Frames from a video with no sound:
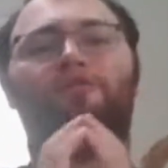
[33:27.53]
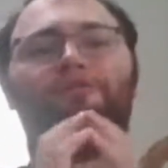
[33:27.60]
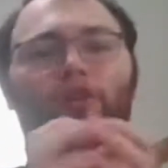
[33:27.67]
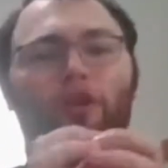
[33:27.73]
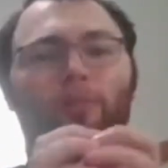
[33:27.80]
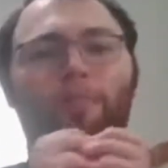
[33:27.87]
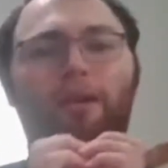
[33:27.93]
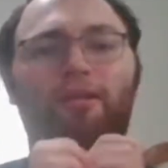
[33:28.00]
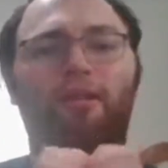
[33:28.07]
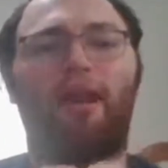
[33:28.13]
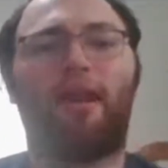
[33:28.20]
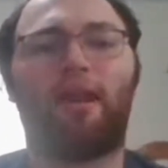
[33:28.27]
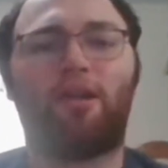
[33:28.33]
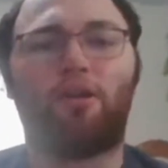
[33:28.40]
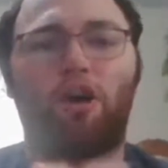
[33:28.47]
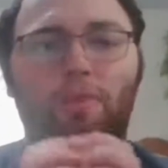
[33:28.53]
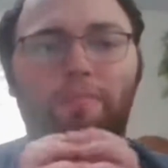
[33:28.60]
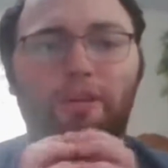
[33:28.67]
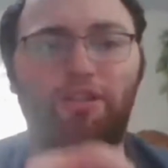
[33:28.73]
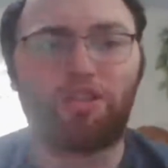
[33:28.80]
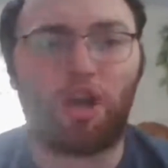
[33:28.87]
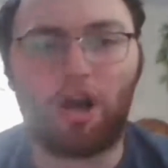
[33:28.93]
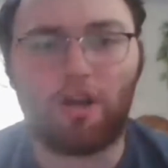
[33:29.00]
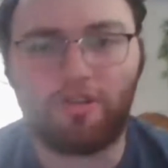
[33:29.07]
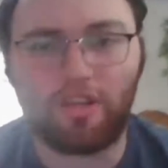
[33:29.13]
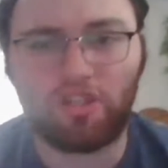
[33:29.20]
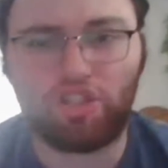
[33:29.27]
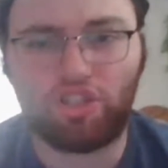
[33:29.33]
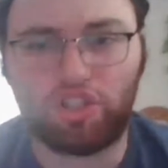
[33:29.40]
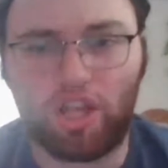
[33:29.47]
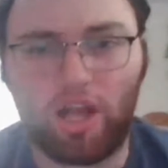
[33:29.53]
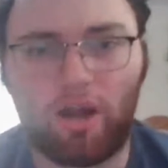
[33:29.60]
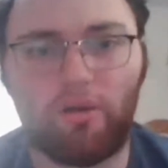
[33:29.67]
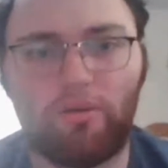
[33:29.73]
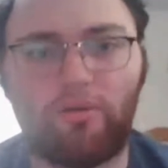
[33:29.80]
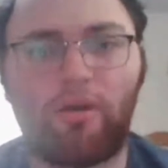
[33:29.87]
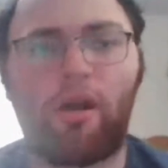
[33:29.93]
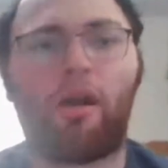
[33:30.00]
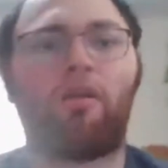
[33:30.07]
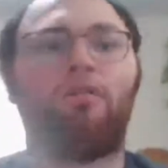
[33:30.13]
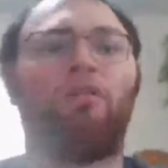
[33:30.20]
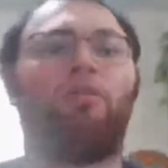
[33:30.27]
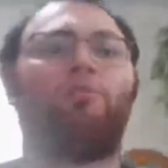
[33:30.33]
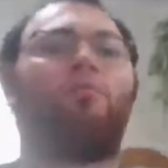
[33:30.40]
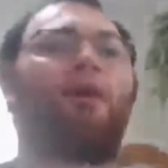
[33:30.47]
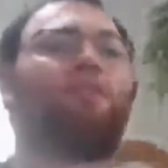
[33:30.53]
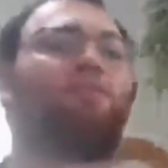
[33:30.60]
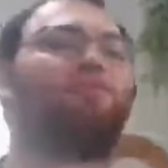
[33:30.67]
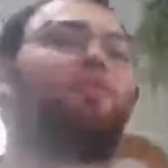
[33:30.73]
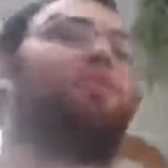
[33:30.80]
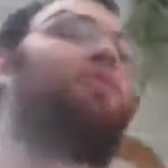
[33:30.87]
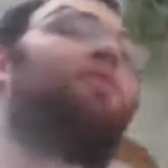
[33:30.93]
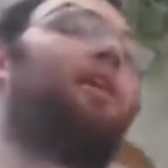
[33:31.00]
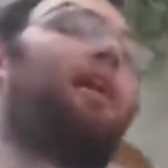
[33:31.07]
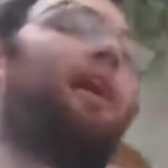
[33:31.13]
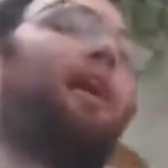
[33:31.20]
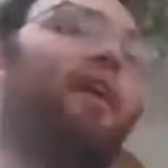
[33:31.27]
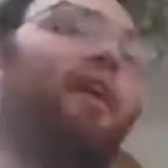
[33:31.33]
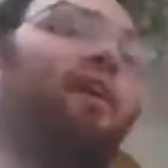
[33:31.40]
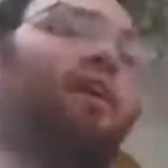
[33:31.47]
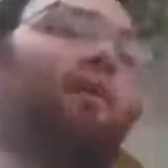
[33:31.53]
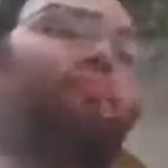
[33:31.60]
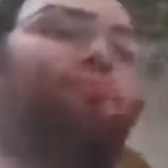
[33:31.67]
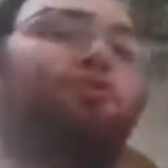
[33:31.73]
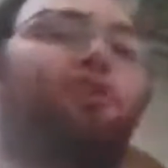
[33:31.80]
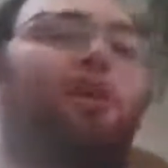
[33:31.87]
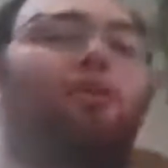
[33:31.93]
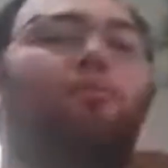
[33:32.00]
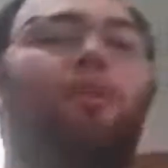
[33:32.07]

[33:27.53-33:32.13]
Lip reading: formulaic garbage on this show. Wrestler A comes out,